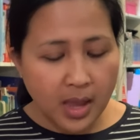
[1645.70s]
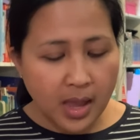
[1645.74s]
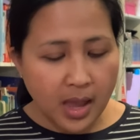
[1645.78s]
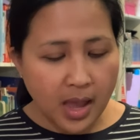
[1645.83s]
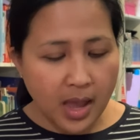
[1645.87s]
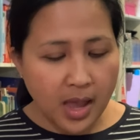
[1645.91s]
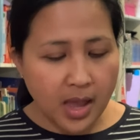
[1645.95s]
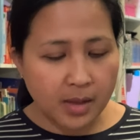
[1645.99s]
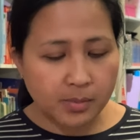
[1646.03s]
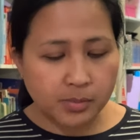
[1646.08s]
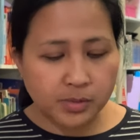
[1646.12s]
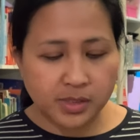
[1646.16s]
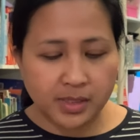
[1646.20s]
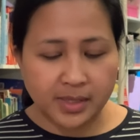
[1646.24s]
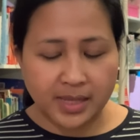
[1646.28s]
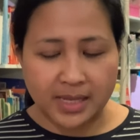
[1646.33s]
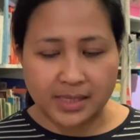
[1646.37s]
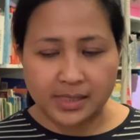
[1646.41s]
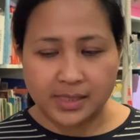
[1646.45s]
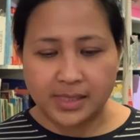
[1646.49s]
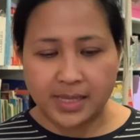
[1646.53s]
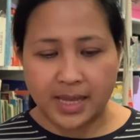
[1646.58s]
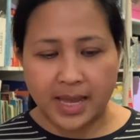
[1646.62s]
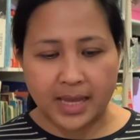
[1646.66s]
Um, so
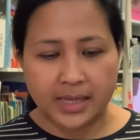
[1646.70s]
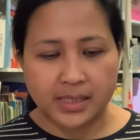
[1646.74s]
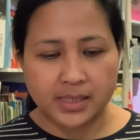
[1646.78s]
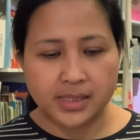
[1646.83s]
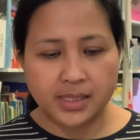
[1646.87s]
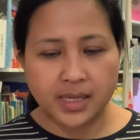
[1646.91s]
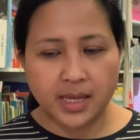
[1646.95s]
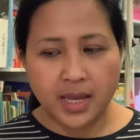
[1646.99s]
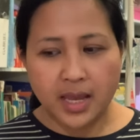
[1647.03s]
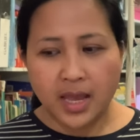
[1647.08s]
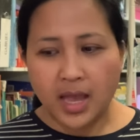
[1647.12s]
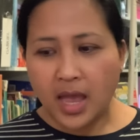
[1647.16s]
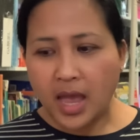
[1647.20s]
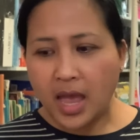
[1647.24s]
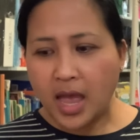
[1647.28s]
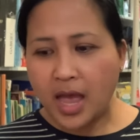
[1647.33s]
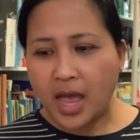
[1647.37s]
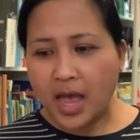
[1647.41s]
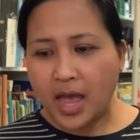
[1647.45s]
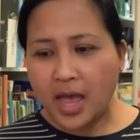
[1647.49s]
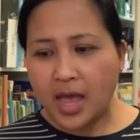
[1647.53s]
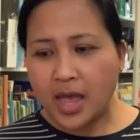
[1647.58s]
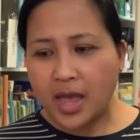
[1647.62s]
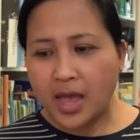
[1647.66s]
that's that. Um,
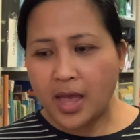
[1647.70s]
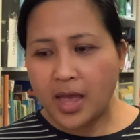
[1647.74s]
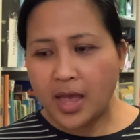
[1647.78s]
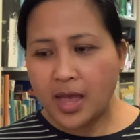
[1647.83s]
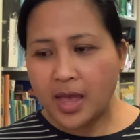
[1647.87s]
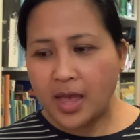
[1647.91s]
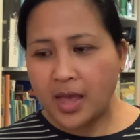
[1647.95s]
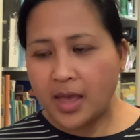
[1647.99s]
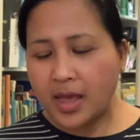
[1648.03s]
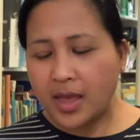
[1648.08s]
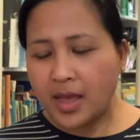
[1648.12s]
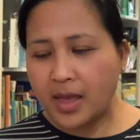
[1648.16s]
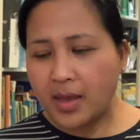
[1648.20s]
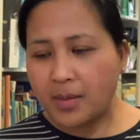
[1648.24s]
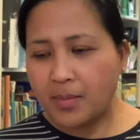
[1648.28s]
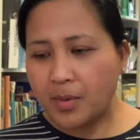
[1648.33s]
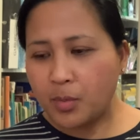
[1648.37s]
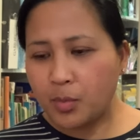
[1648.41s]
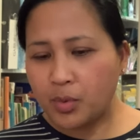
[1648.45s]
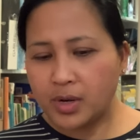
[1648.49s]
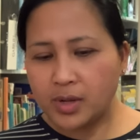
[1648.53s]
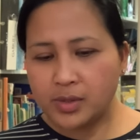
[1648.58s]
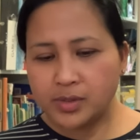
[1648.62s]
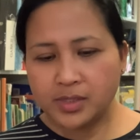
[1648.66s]

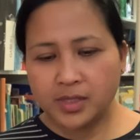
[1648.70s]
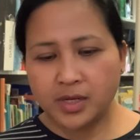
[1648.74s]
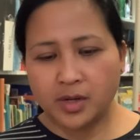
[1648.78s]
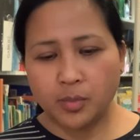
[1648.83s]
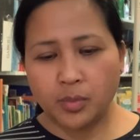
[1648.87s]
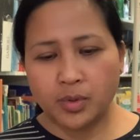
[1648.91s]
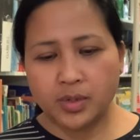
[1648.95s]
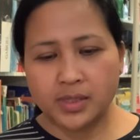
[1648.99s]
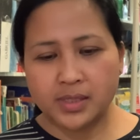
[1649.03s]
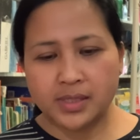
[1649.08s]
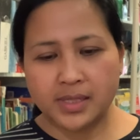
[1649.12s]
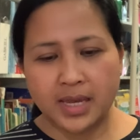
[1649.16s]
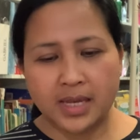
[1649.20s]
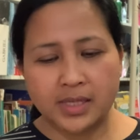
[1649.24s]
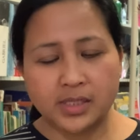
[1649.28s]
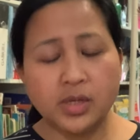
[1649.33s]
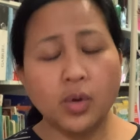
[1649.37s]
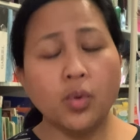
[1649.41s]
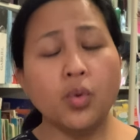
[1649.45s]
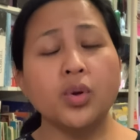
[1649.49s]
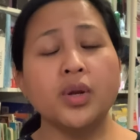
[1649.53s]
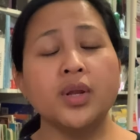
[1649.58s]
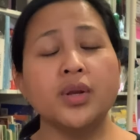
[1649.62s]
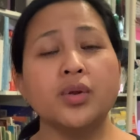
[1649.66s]
and what else did I want to say? So
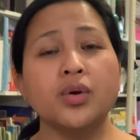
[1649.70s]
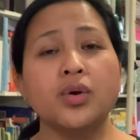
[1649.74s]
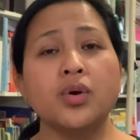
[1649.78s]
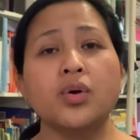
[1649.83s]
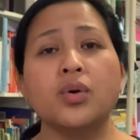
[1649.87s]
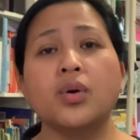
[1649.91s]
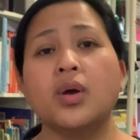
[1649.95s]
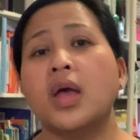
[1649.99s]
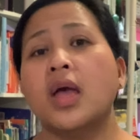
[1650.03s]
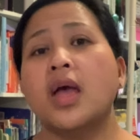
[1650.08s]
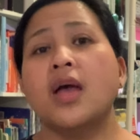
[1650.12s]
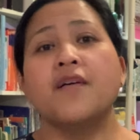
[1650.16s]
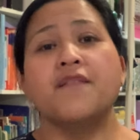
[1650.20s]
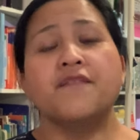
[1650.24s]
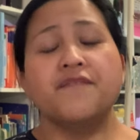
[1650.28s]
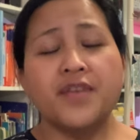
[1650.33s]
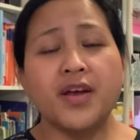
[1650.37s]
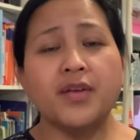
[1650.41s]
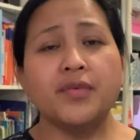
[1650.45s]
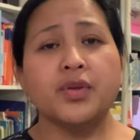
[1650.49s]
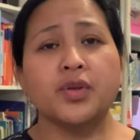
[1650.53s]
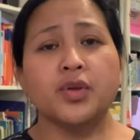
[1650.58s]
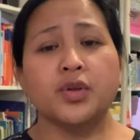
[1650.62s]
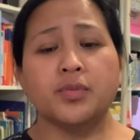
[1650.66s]
all in all,
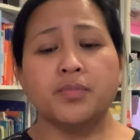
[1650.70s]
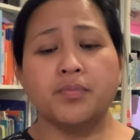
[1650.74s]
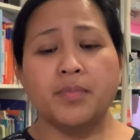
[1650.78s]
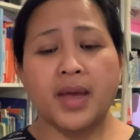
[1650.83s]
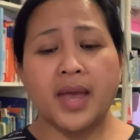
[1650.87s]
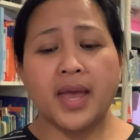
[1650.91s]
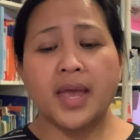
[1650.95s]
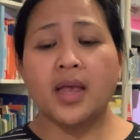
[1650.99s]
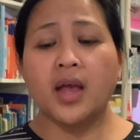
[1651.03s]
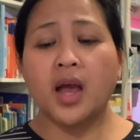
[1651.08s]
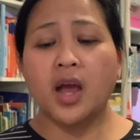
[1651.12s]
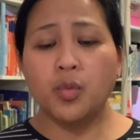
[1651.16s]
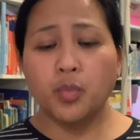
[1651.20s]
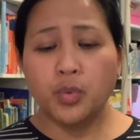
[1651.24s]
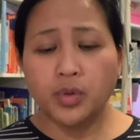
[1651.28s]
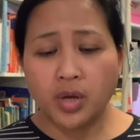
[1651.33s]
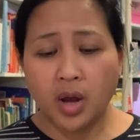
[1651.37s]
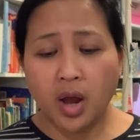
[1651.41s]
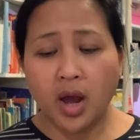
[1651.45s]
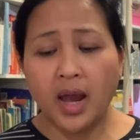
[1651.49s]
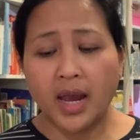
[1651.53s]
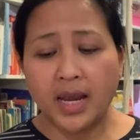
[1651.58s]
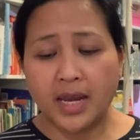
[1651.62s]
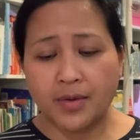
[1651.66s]
very good make. I would
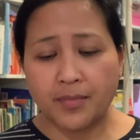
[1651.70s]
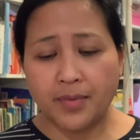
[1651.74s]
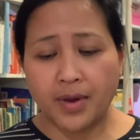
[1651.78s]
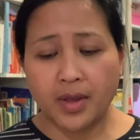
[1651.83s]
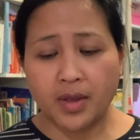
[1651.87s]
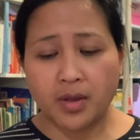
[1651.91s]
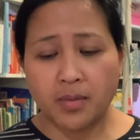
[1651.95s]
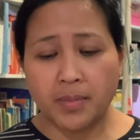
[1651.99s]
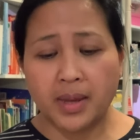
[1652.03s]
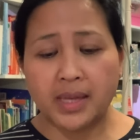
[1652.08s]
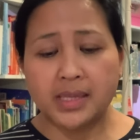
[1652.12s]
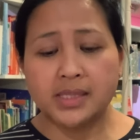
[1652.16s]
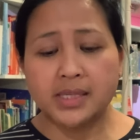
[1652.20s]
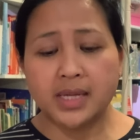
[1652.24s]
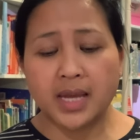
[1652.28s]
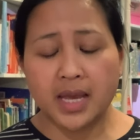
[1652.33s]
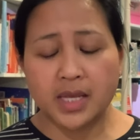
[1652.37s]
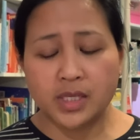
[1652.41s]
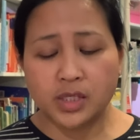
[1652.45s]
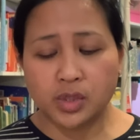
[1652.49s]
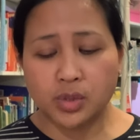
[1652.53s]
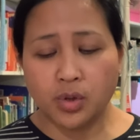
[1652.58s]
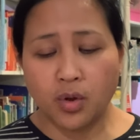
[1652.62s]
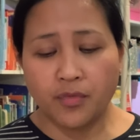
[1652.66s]
highly recommend it.
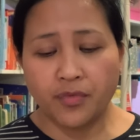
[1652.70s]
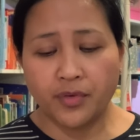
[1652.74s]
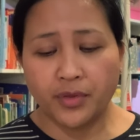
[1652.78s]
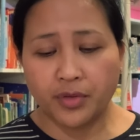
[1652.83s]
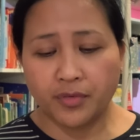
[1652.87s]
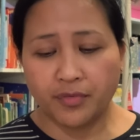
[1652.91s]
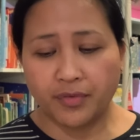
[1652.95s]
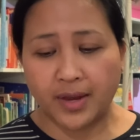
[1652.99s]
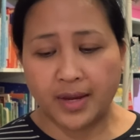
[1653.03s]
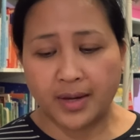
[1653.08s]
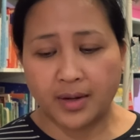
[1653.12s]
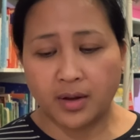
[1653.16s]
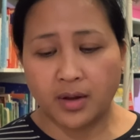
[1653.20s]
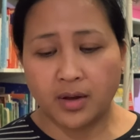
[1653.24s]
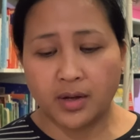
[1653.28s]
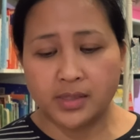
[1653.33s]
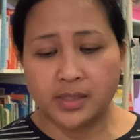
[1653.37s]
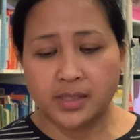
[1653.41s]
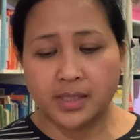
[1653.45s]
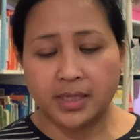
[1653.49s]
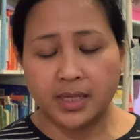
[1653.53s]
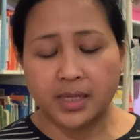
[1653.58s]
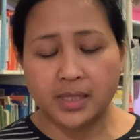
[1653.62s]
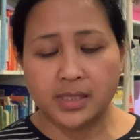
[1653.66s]
It's not for the
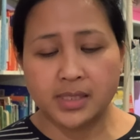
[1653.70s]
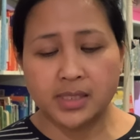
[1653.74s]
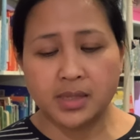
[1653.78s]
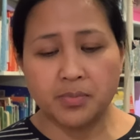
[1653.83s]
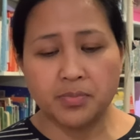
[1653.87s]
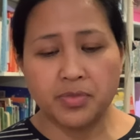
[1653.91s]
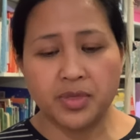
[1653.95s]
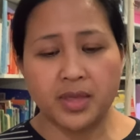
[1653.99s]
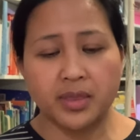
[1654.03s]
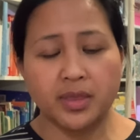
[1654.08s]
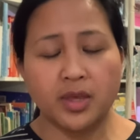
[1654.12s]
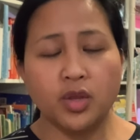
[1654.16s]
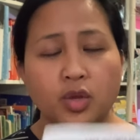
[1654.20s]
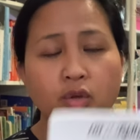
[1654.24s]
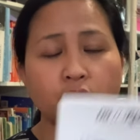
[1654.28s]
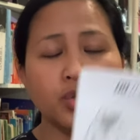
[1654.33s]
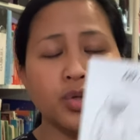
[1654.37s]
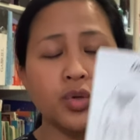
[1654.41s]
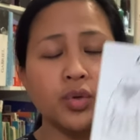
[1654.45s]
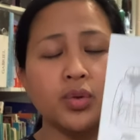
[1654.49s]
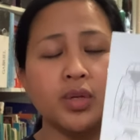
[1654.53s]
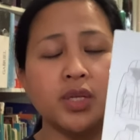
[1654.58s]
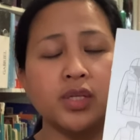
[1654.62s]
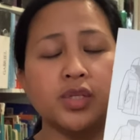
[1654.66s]
faint-hearted. It's something that you
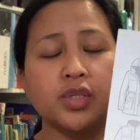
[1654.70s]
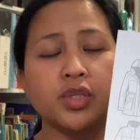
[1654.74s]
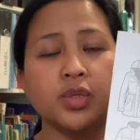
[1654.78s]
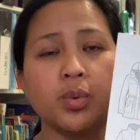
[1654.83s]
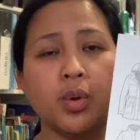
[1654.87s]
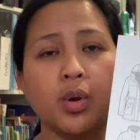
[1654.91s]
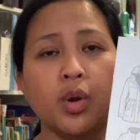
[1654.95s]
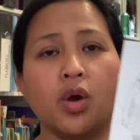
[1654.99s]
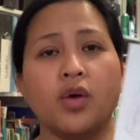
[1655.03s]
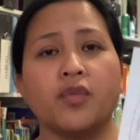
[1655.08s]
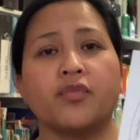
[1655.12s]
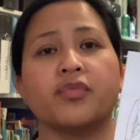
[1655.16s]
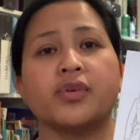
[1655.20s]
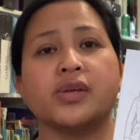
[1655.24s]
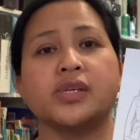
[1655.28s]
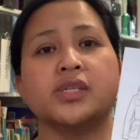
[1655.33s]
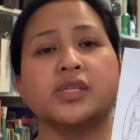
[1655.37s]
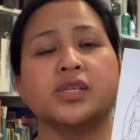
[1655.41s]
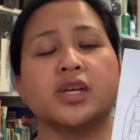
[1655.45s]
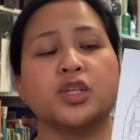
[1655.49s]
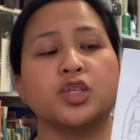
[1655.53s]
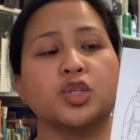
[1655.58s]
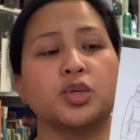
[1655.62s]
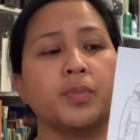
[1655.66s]
do need to do a lot of
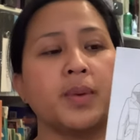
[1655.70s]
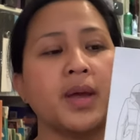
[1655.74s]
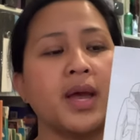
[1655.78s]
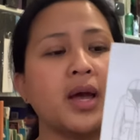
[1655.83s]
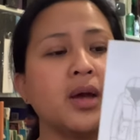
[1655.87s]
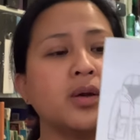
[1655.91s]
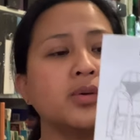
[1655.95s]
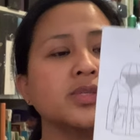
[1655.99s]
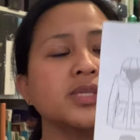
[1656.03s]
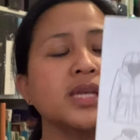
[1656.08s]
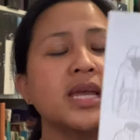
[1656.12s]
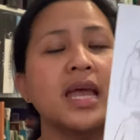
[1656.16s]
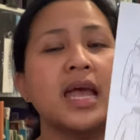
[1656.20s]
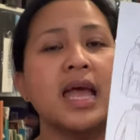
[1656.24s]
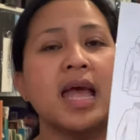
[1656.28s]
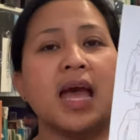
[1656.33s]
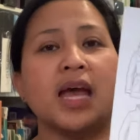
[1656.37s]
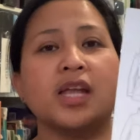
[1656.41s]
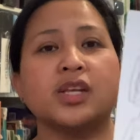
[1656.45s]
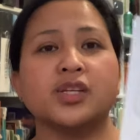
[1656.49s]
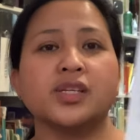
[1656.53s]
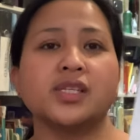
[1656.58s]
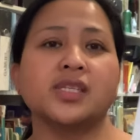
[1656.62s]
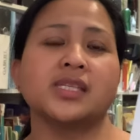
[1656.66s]
research about
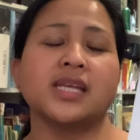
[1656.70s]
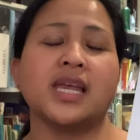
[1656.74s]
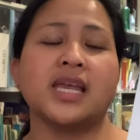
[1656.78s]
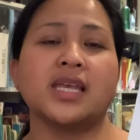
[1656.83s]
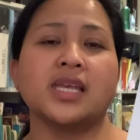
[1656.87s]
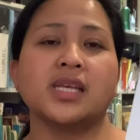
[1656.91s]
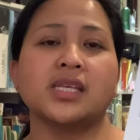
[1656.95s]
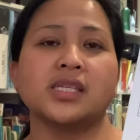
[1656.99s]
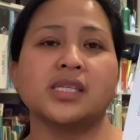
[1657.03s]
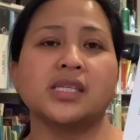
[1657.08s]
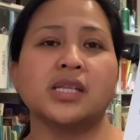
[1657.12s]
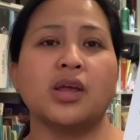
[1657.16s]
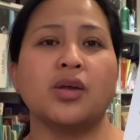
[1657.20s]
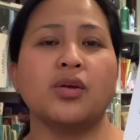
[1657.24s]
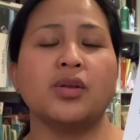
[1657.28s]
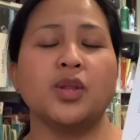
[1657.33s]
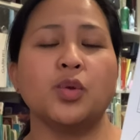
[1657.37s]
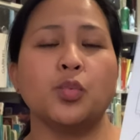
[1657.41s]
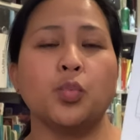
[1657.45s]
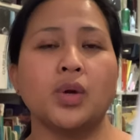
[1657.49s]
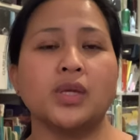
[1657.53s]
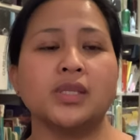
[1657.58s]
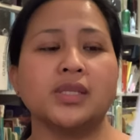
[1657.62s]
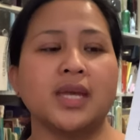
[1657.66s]
and just take it
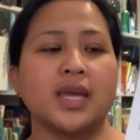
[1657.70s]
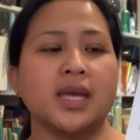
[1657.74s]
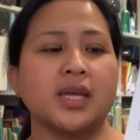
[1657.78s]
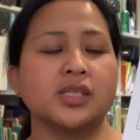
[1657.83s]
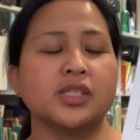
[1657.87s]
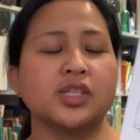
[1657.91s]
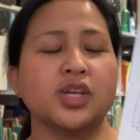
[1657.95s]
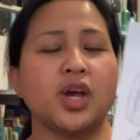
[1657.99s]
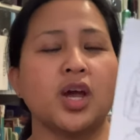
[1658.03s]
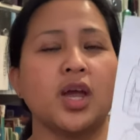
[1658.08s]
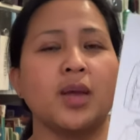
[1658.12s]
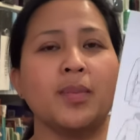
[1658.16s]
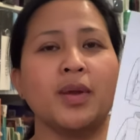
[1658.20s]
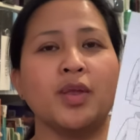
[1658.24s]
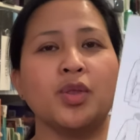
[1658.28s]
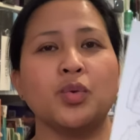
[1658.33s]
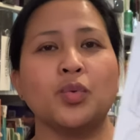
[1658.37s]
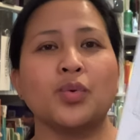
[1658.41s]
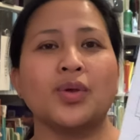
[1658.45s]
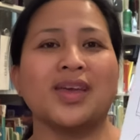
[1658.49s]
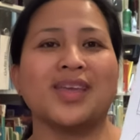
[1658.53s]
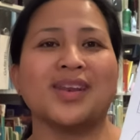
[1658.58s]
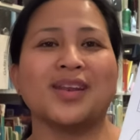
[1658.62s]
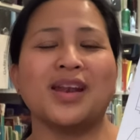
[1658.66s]
slowly one day at a time and
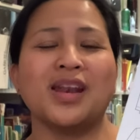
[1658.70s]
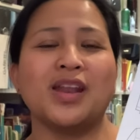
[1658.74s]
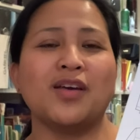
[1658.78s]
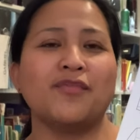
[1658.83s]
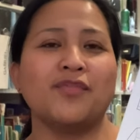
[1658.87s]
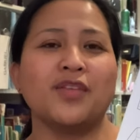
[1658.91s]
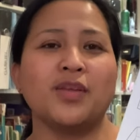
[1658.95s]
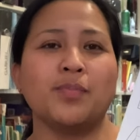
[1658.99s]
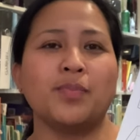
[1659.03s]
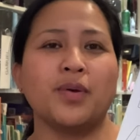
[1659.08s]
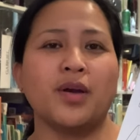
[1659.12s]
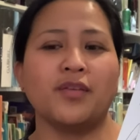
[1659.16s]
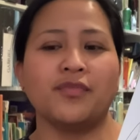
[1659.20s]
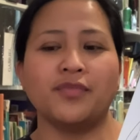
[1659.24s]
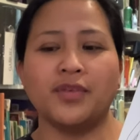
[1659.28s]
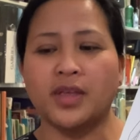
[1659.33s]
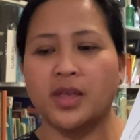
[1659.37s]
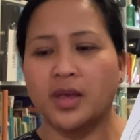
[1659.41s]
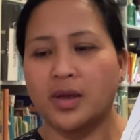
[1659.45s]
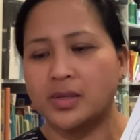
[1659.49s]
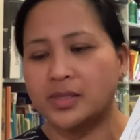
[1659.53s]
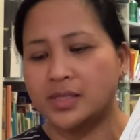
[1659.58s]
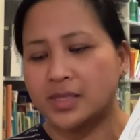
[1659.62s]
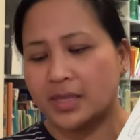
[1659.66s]
you'll get a lovely
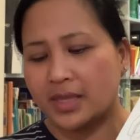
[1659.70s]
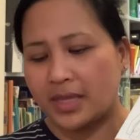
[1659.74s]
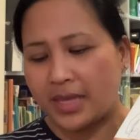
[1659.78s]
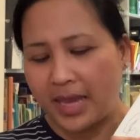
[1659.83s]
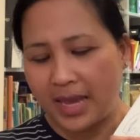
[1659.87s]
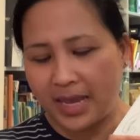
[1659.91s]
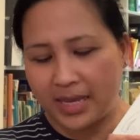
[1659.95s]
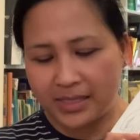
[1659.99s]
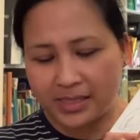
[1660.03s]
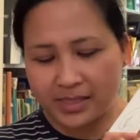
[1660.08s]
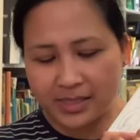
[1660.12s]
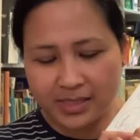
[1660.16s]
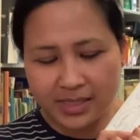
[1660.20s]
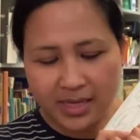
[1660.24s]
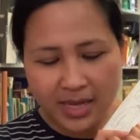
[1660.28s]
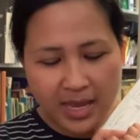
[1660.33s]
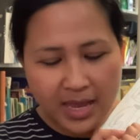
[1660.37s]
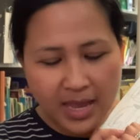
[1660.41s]
perfect coat at the end.